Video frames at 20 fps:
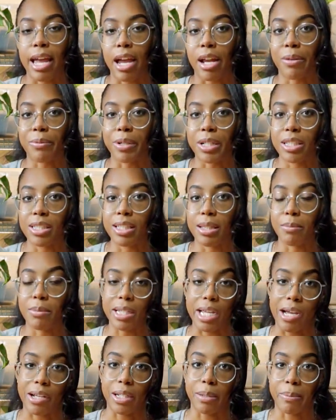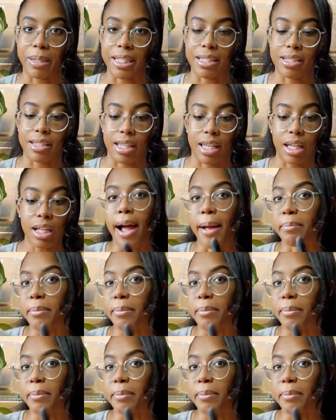and rinse them down in my sink.